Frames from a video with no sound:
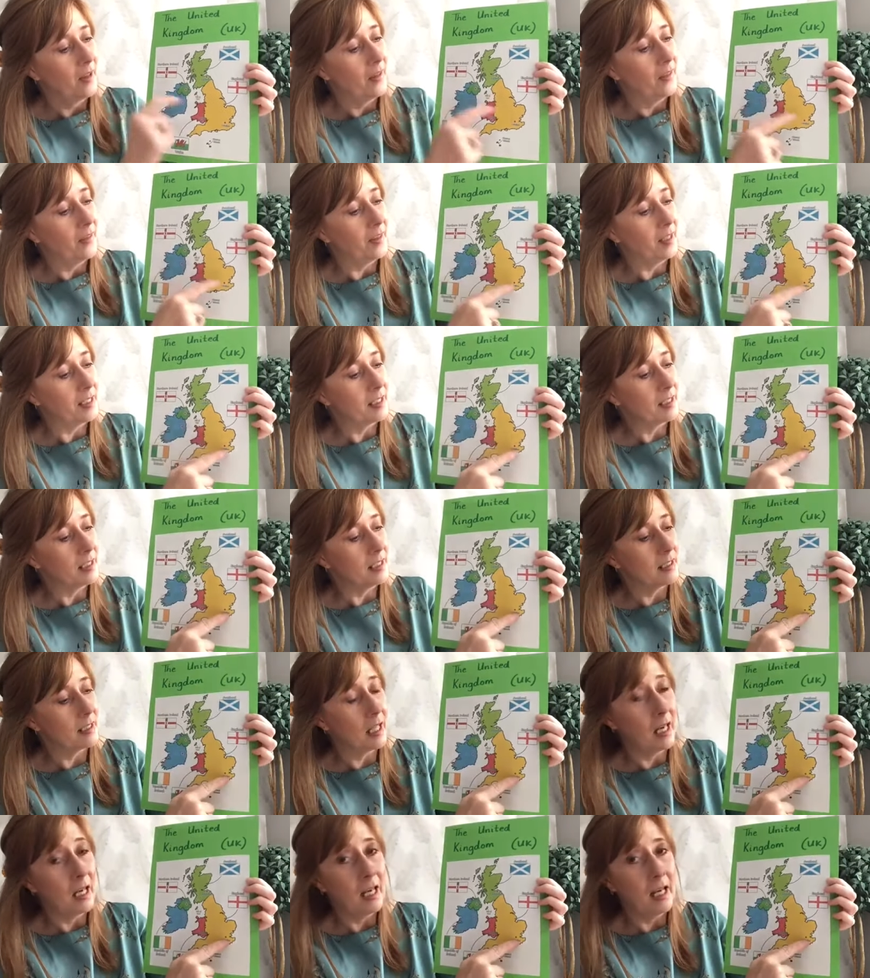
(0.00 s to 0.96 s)
This is
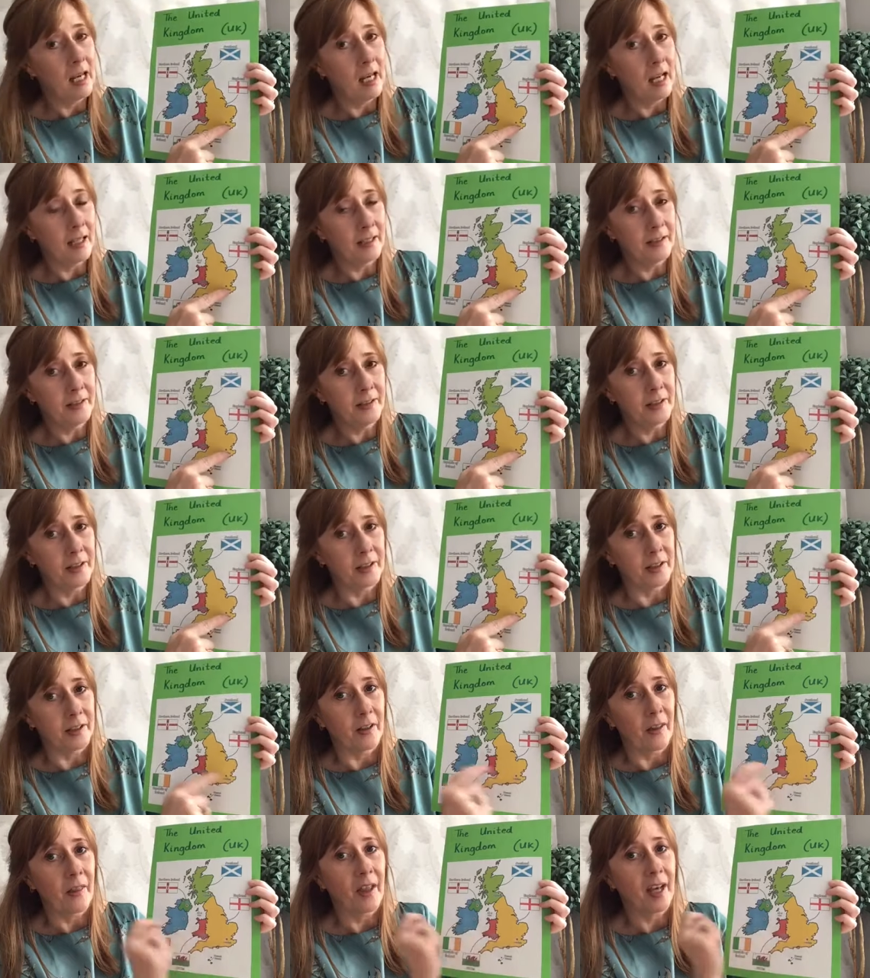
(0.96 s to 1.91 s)
London,
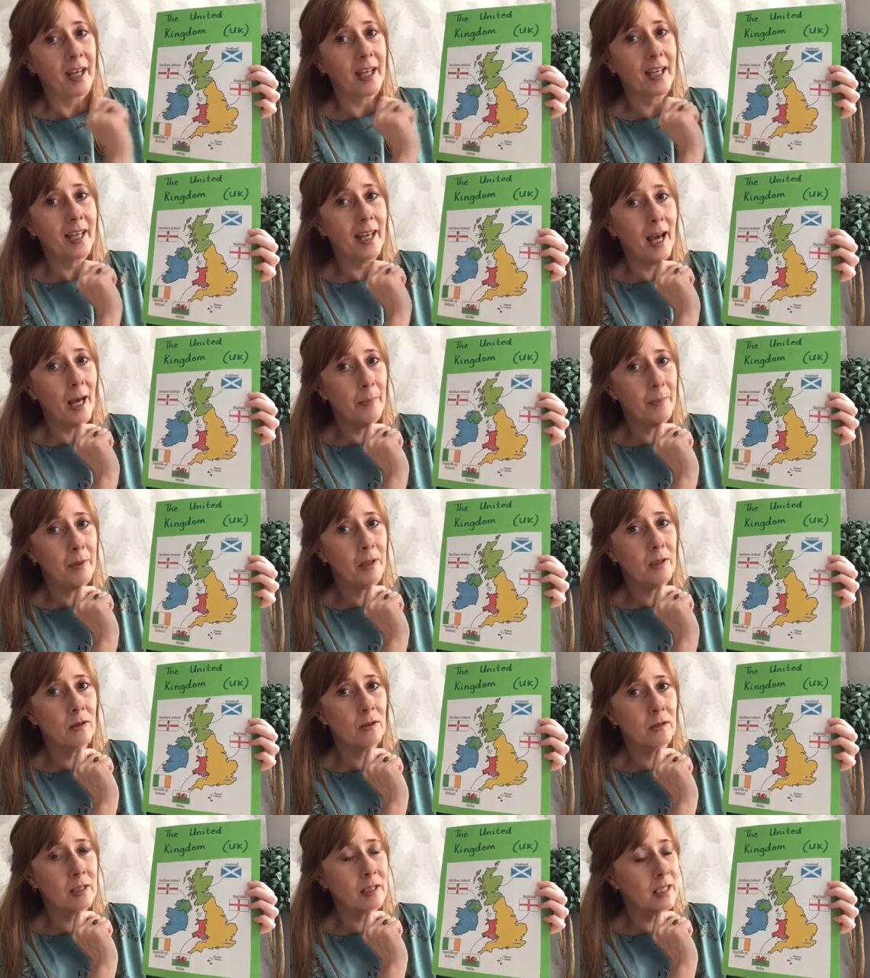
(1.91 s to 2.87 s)
the
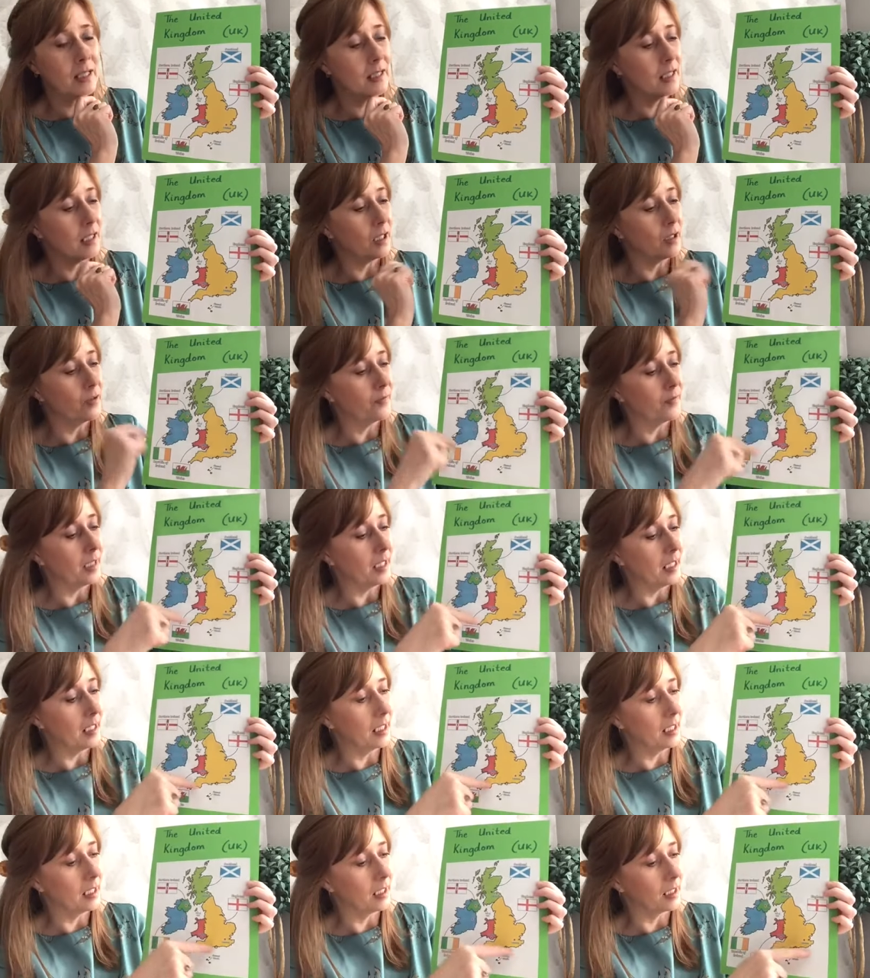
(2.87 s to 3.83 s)
capital city of
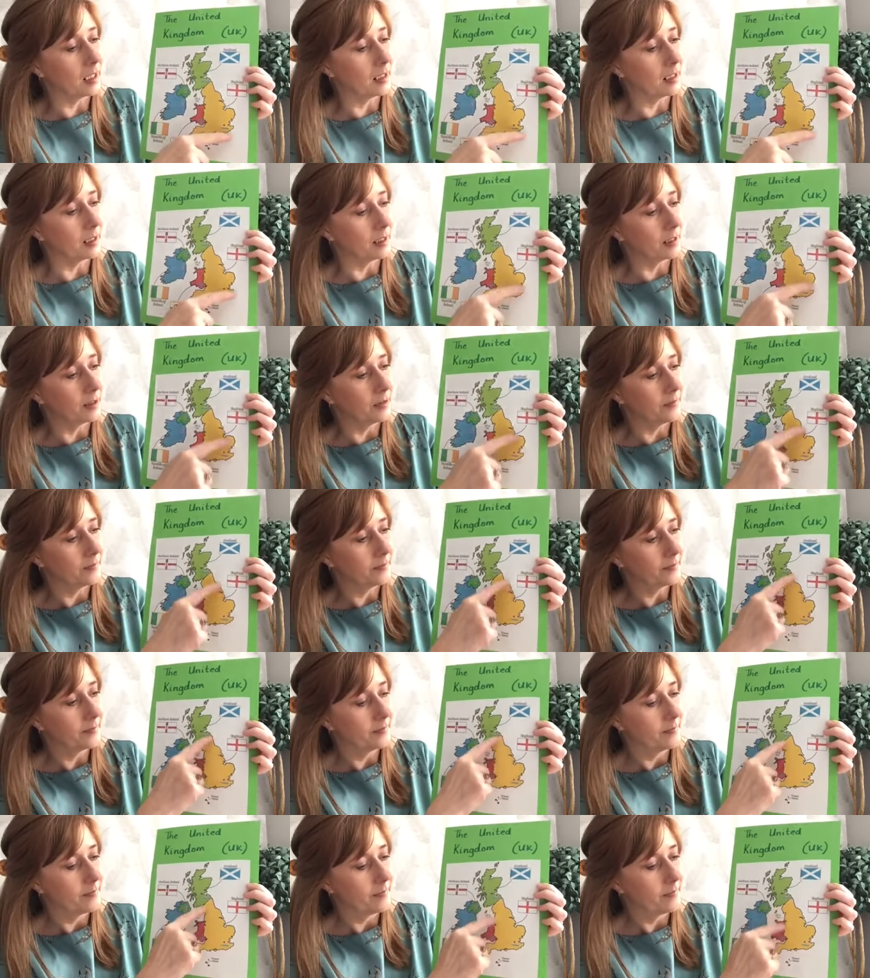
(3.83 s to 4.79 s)
England.
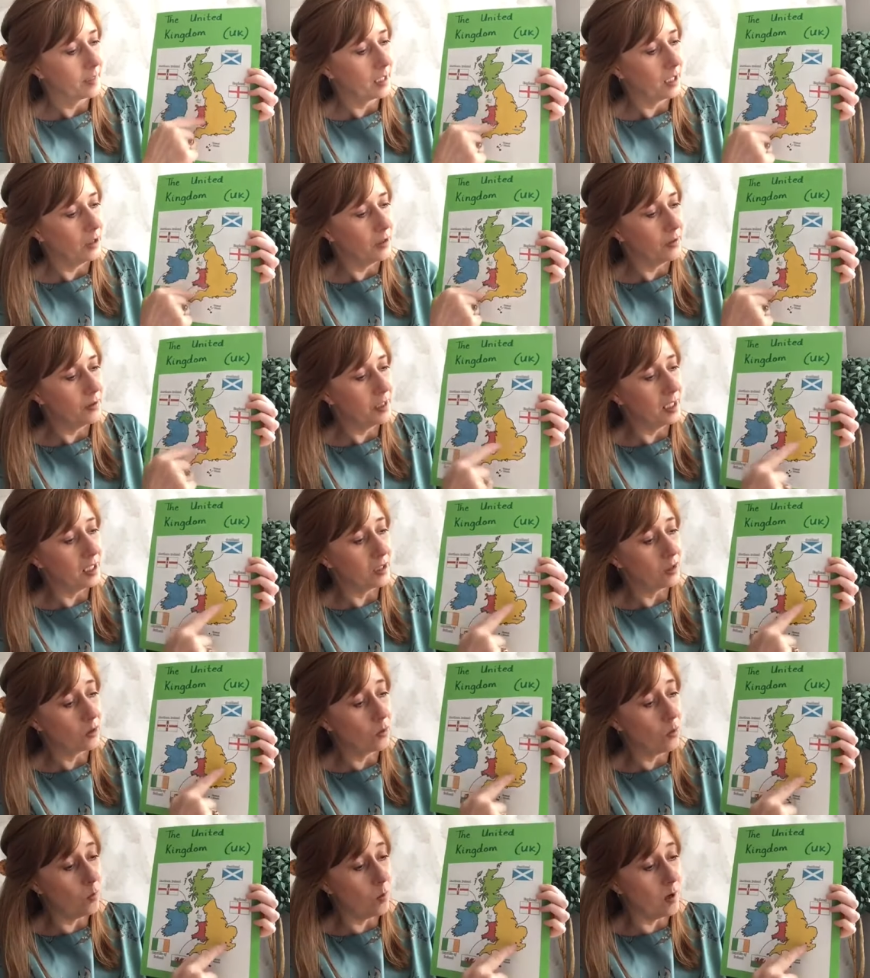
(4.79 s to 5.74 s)
Can you see it's
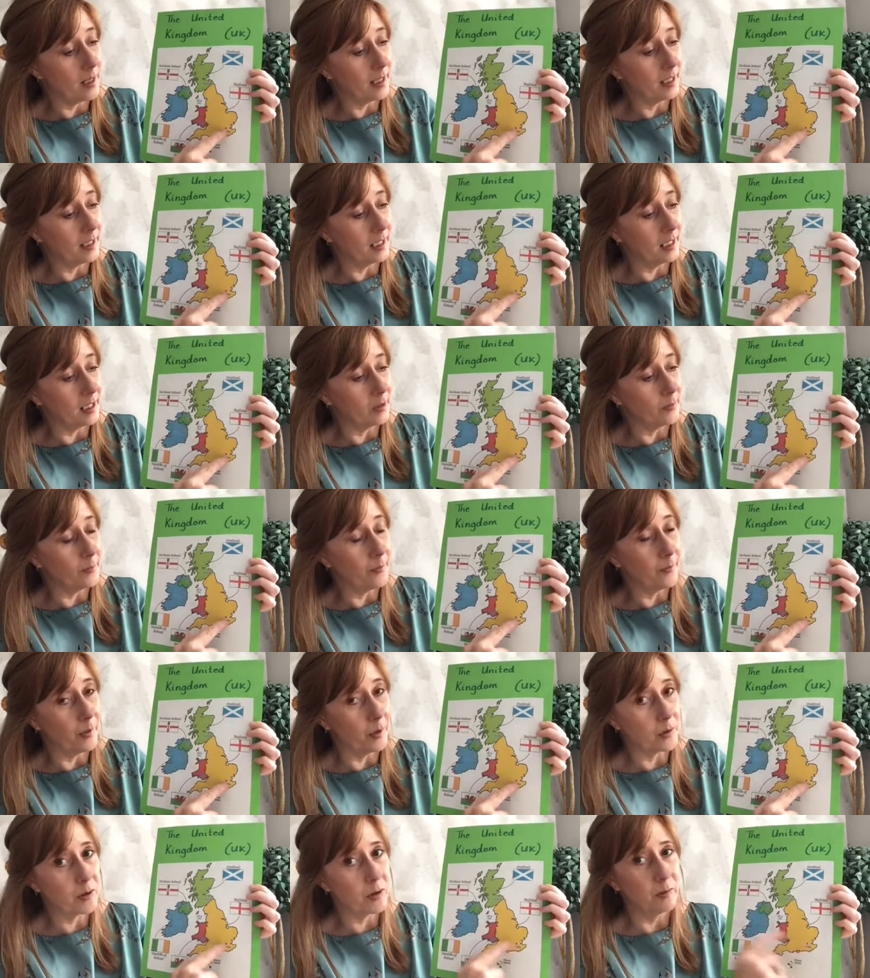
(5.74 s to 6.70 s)
quite near the
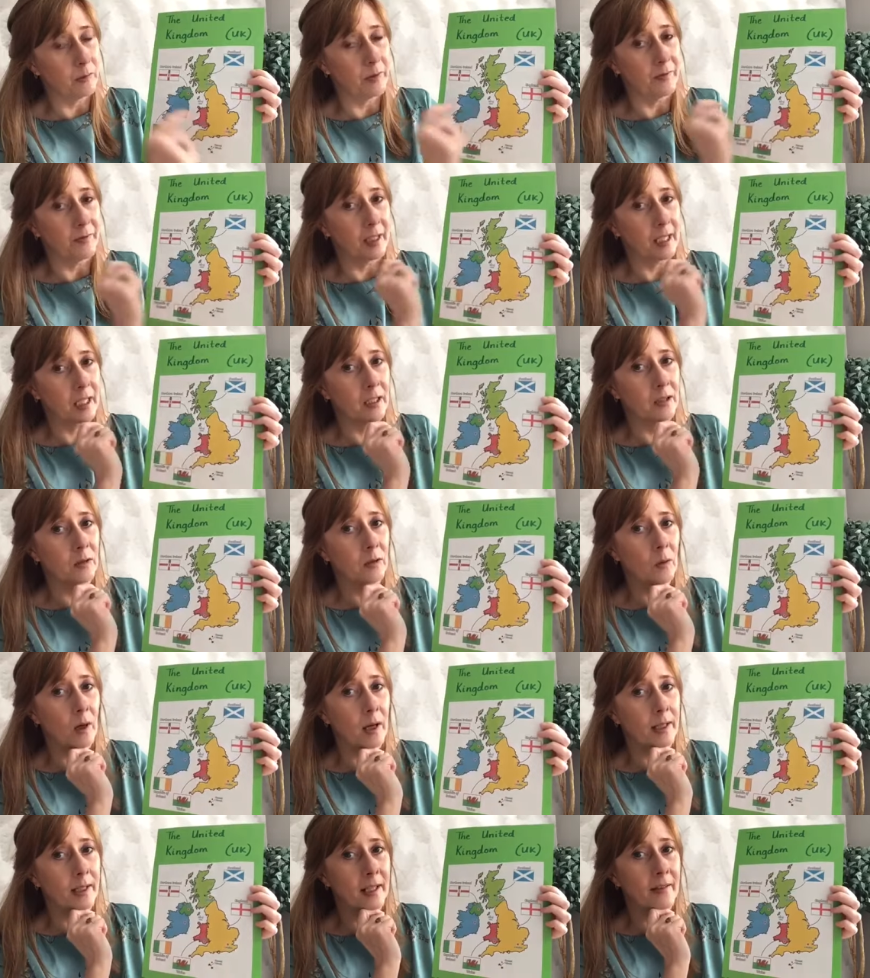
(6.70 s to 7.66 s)
bottom of England,
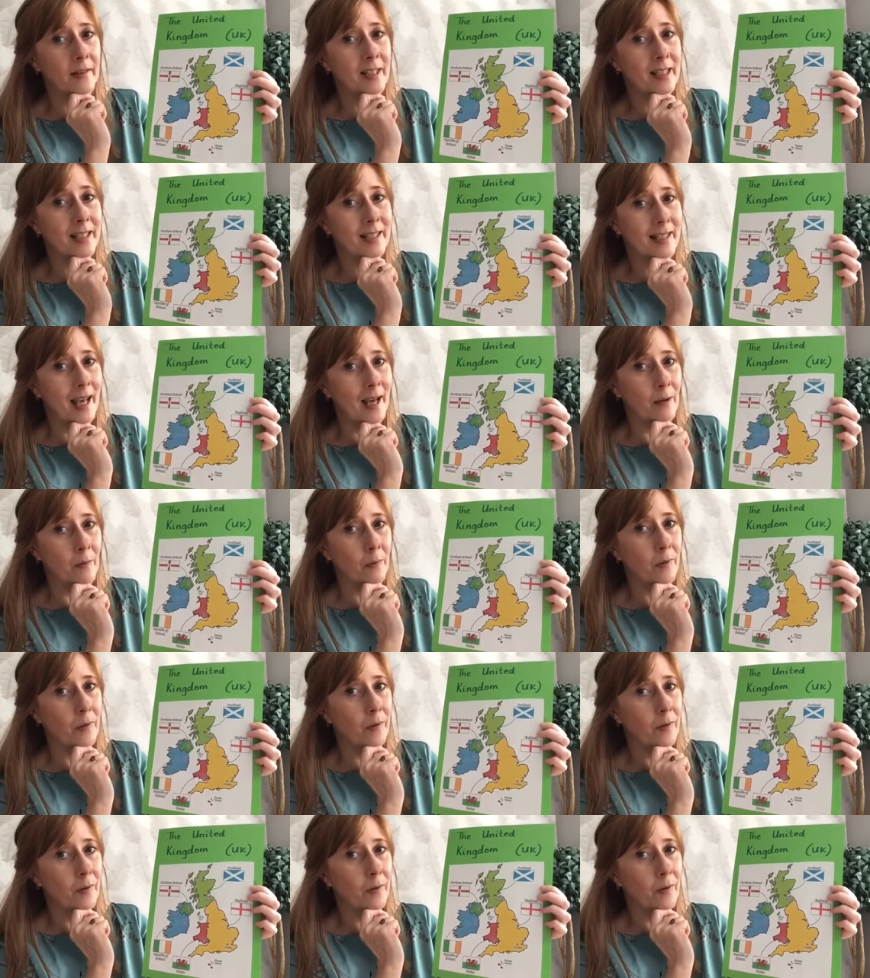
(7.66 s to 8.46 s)
quite near the south?